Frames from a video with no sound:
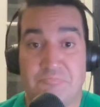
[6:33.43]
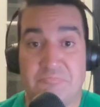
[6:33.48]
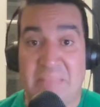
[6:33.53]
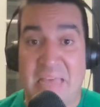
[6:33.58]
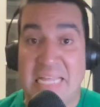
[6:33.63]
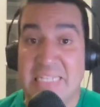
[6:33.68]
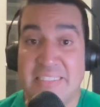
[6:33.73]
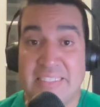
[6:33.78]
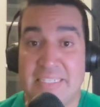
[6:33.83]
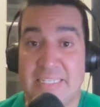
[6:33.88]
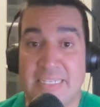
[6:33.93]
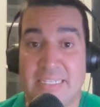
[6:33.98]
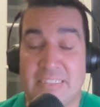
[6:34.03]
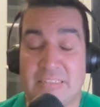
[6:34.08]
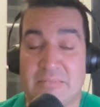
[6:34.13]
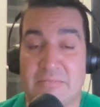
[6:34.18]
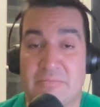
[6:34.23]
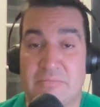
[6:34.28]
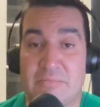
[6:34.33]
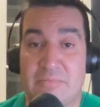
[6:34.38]
That's
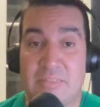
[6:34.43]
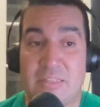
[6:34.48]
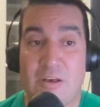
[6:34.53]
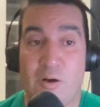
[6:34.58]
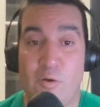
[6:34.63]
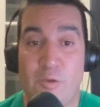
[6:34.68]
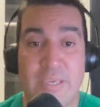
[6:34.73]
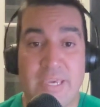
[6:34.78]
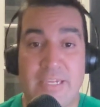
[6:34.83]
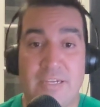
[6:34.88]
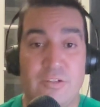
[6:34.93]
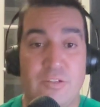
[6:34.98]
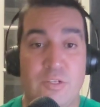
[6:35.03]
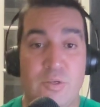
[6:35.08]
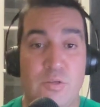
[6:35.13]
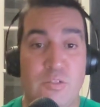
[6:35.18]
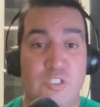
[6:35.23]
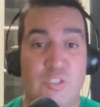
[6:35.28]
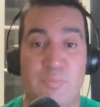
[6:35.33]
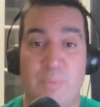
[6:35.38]
it. All you got to
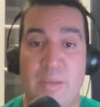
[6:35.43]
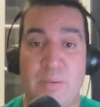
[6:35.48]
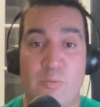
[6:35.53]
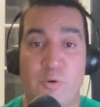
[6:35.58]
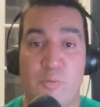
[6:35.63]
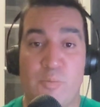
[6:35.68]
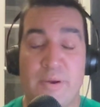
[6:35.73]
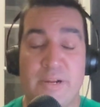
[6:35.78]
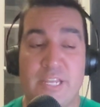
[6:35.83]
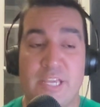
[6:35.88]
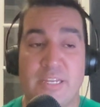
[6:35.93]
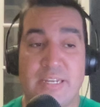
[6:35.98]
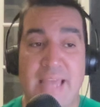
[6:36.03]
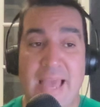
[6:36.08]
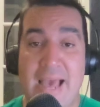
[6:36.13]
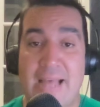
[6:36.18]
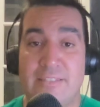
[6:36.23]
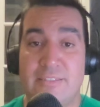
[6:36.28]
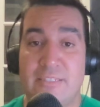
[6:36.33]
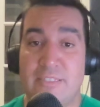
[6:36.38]
do is spend more money on
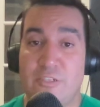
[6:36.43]
ads,